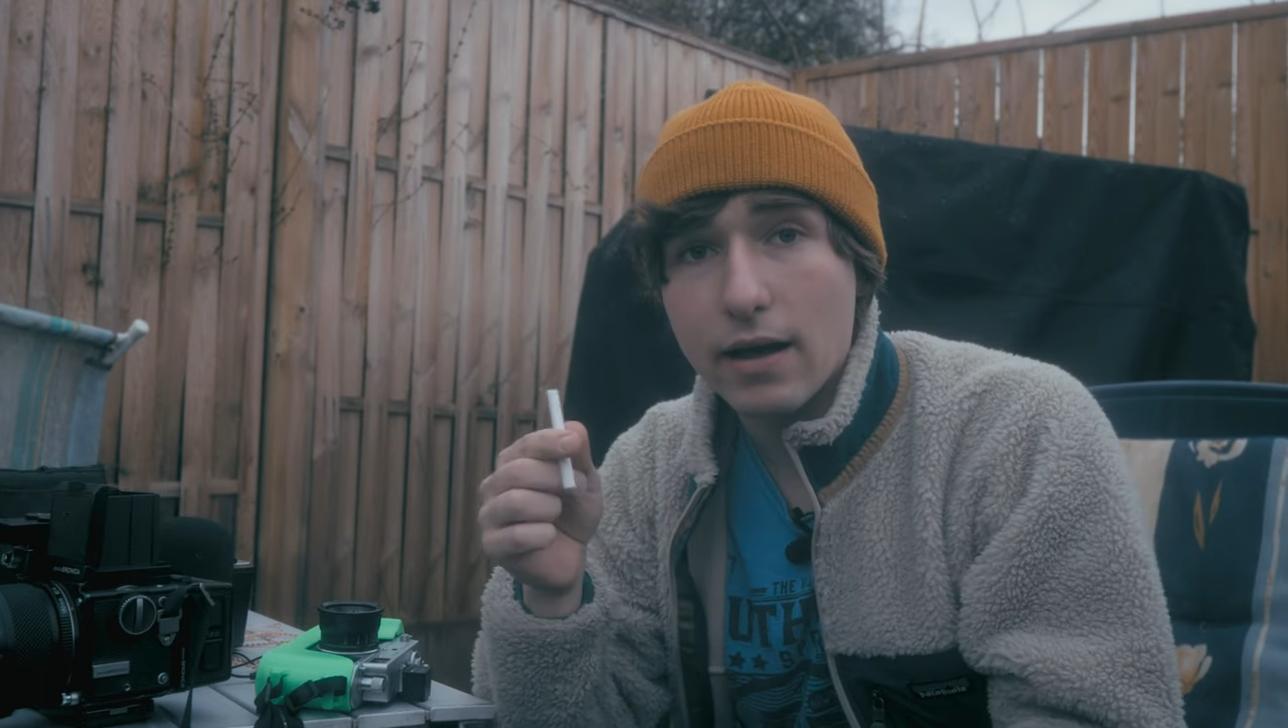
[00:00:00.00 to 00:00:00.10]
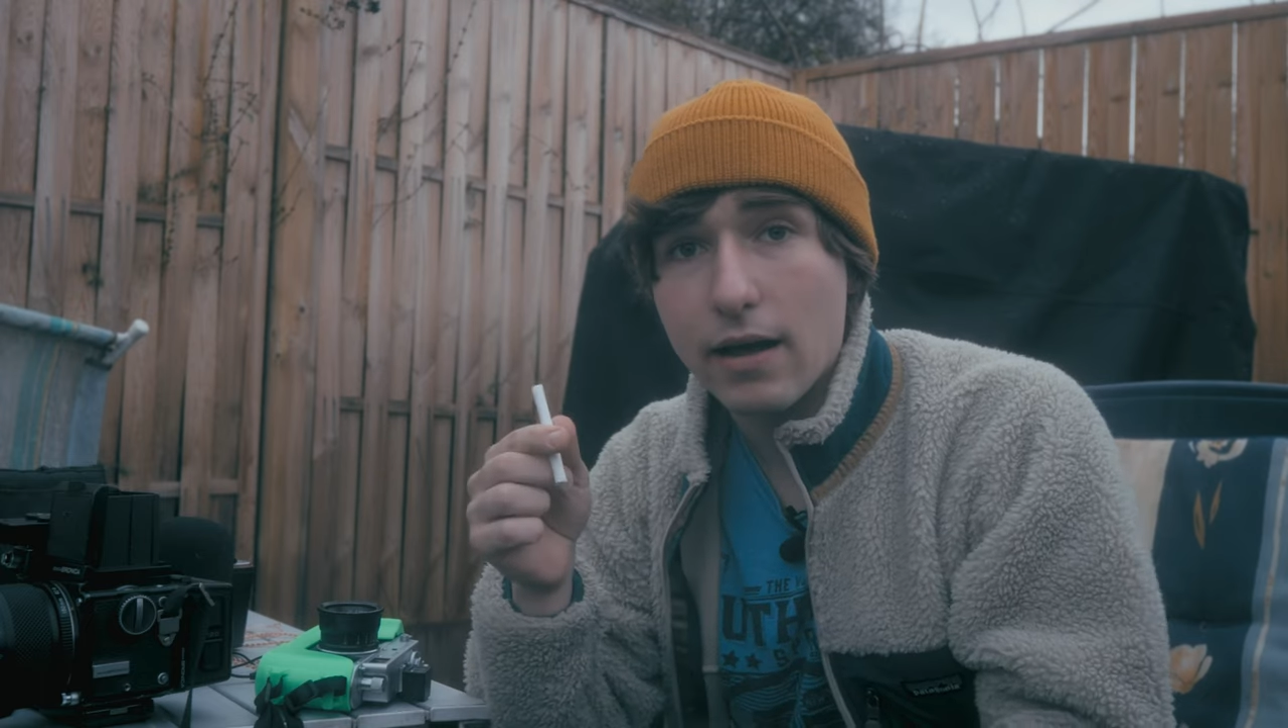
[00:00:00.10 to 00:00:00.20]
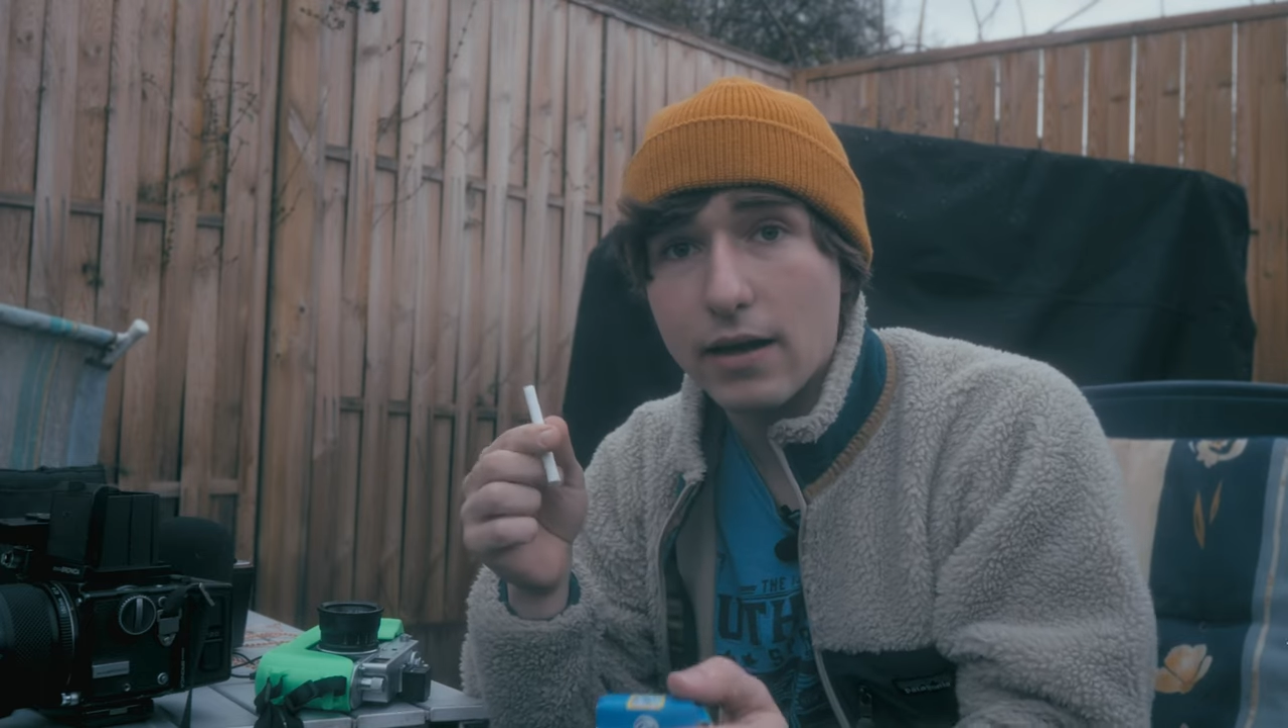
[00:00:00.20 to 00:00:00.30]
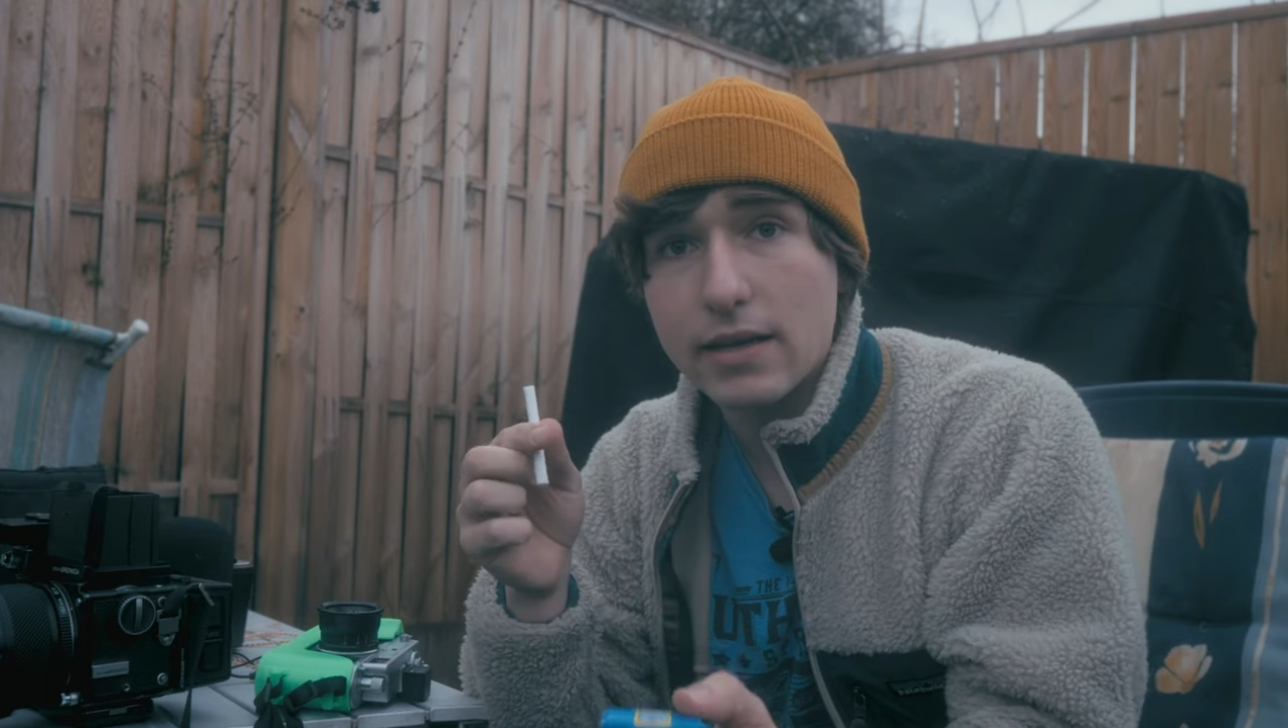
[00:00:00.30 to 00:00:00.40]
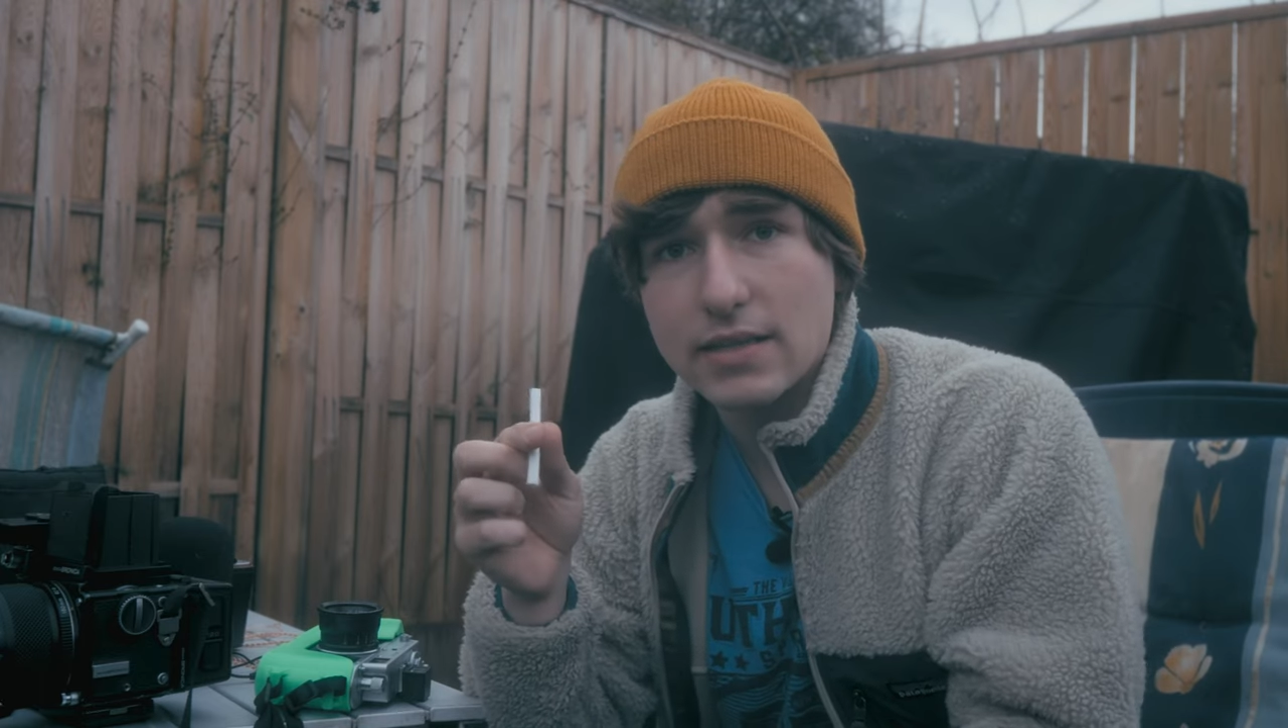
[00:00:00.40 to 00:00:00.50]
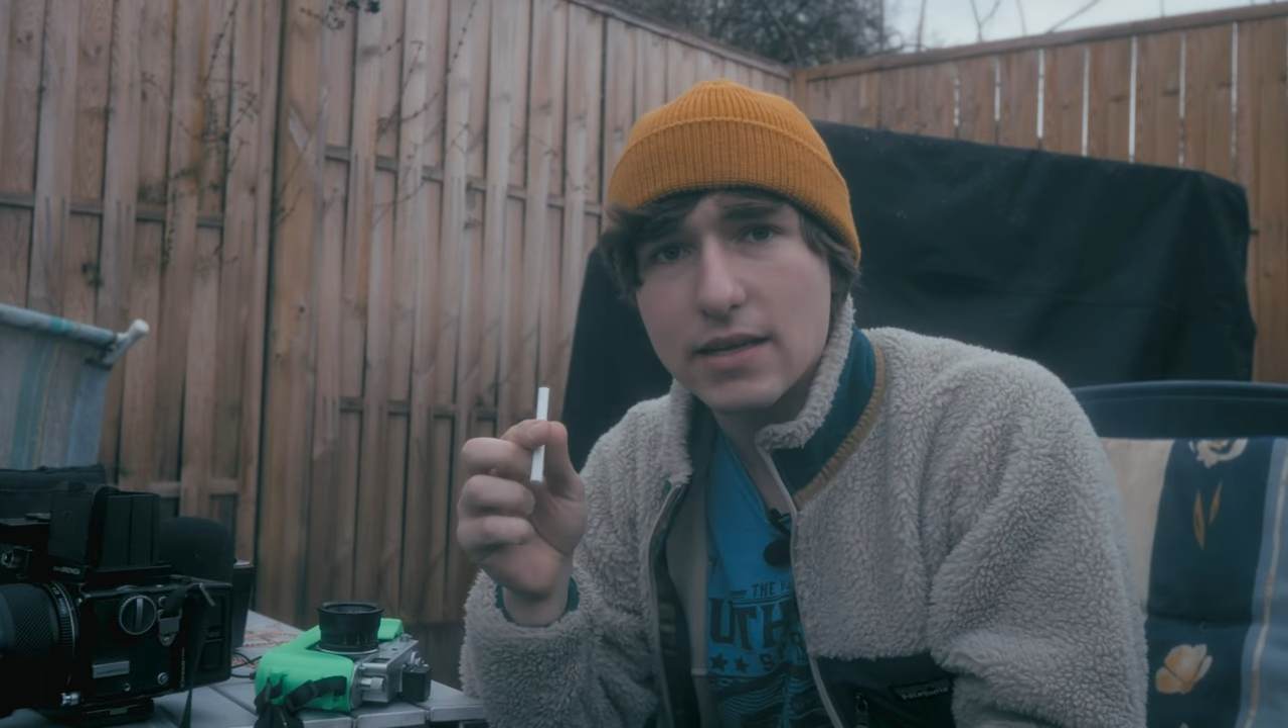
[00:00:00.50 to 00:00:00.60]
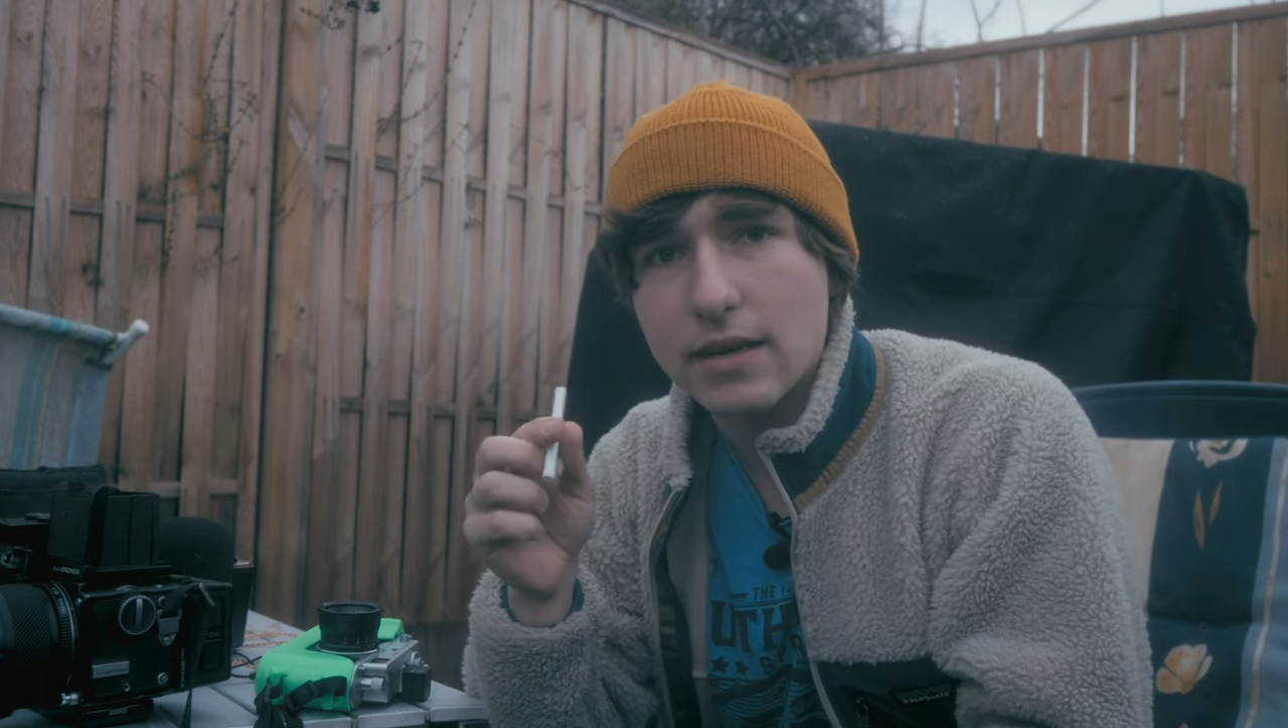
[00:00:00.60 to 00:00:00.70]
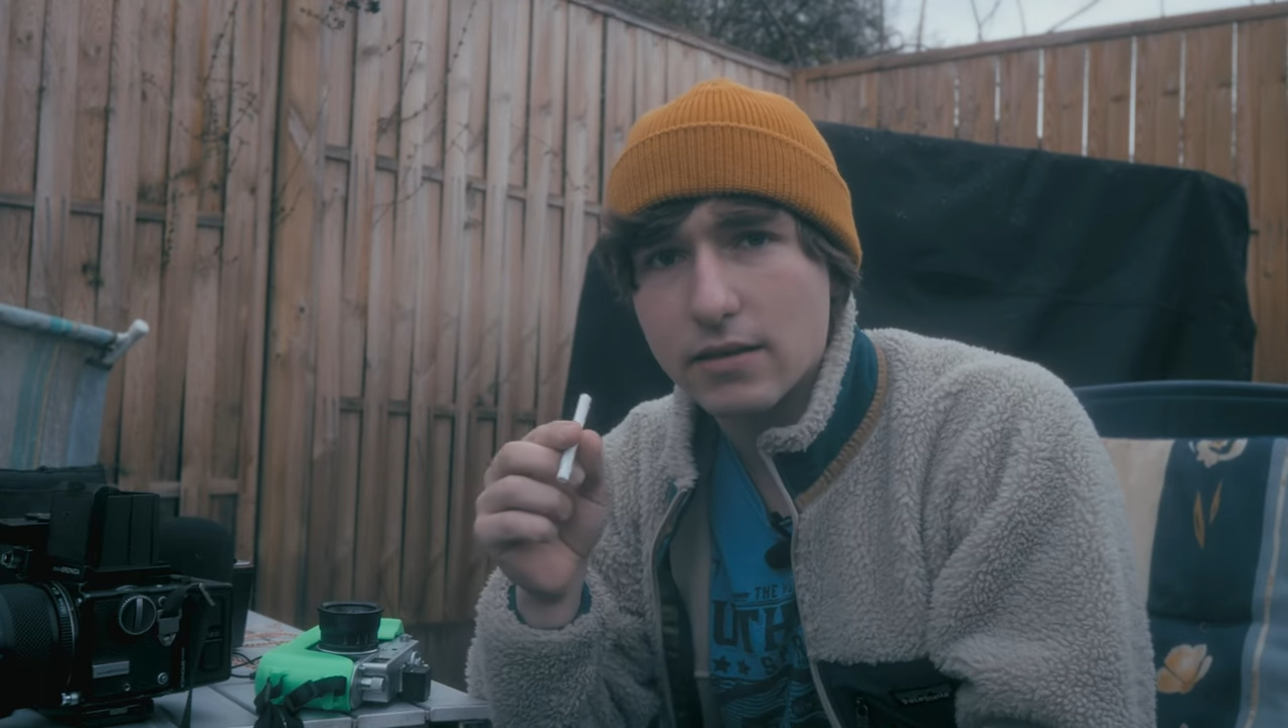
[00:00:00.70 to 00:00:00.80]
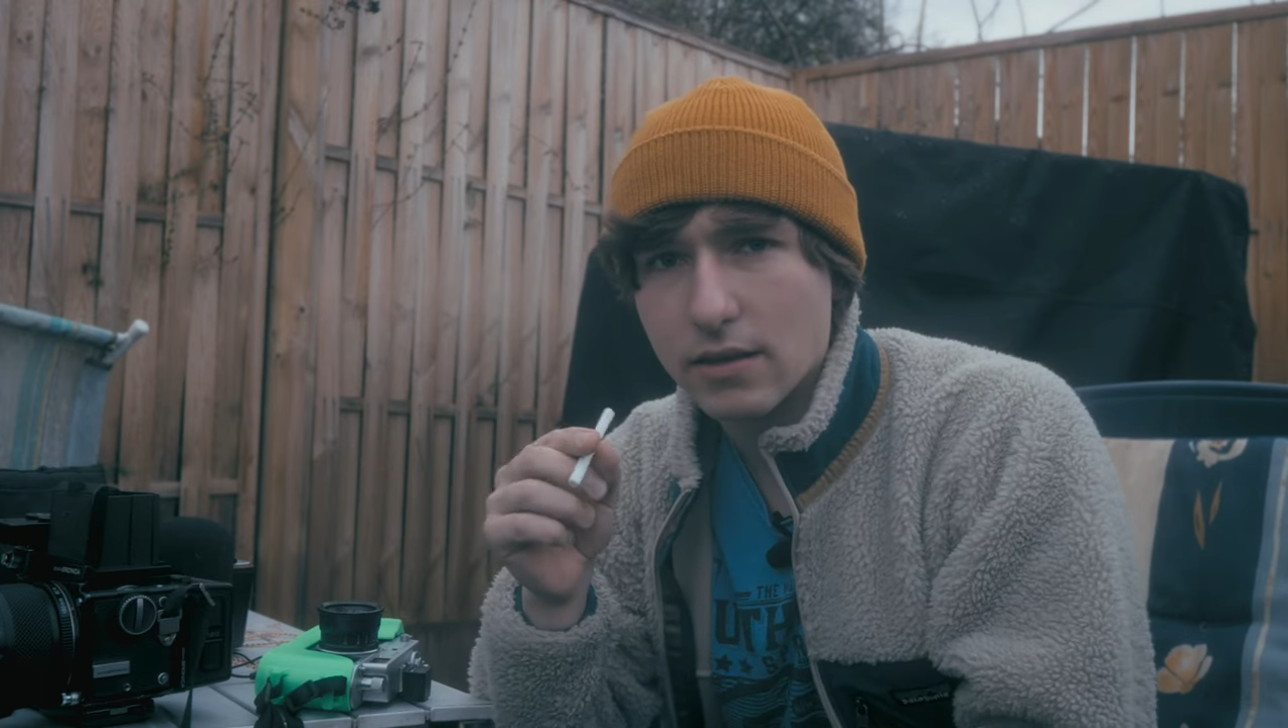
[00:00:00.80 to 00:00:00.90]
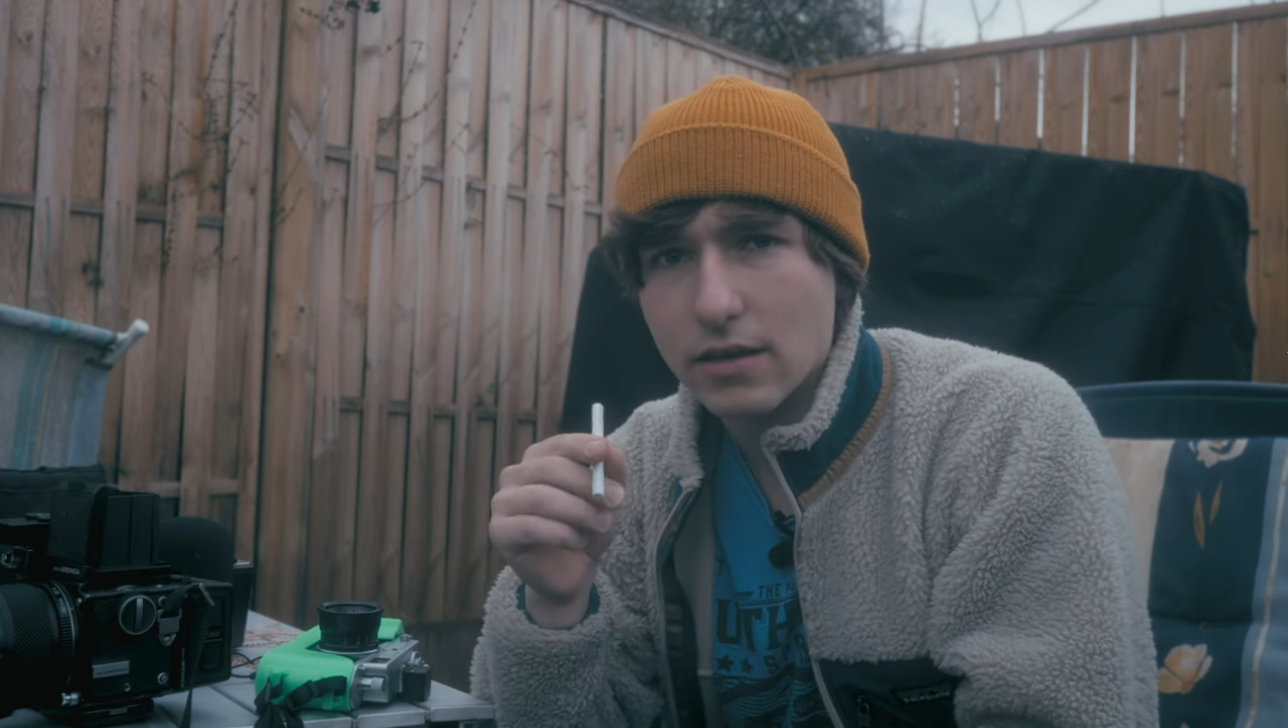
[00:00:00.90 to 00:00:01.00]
Ah yes, and